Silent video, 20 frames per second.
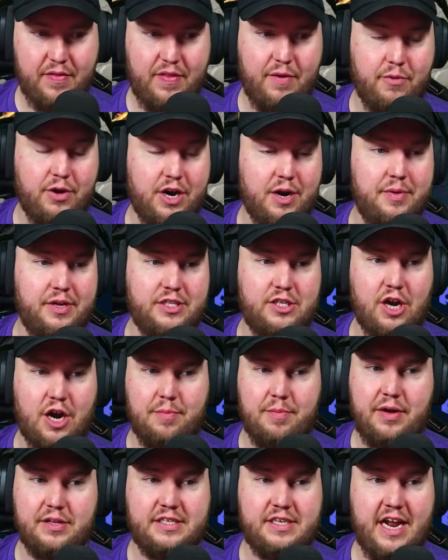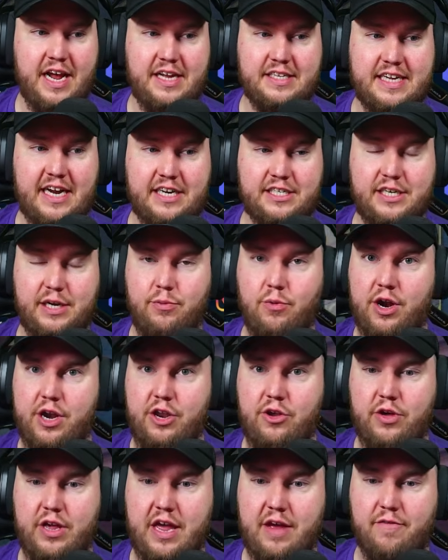that we're going to be talking about today is actually one
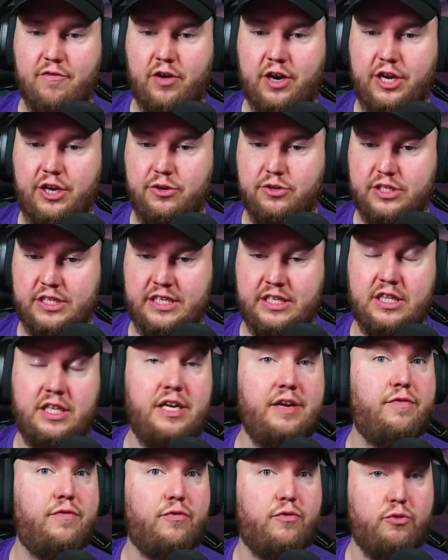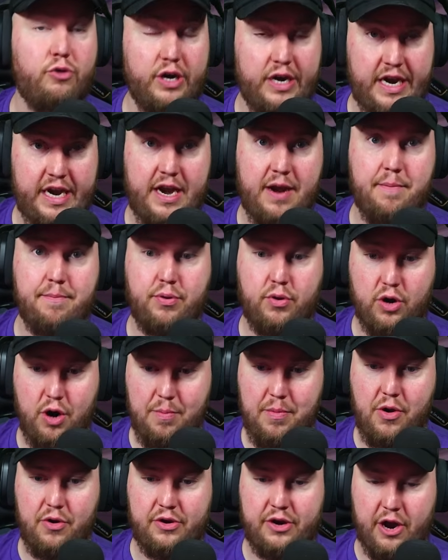you get for using the free
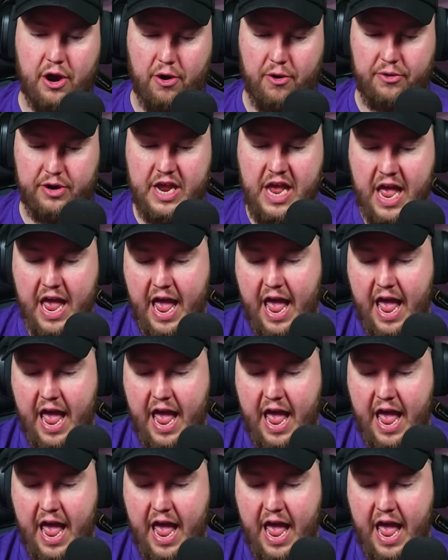promo code.